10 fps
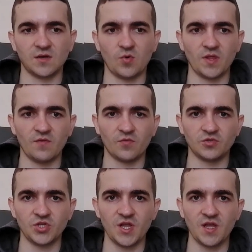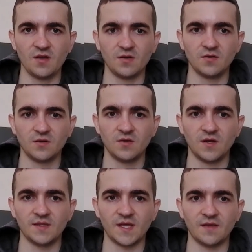queen a4 check,
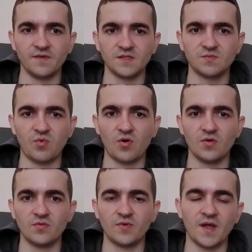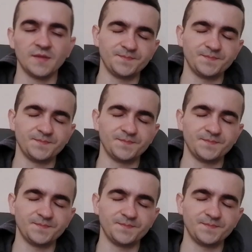attack this pawn, right?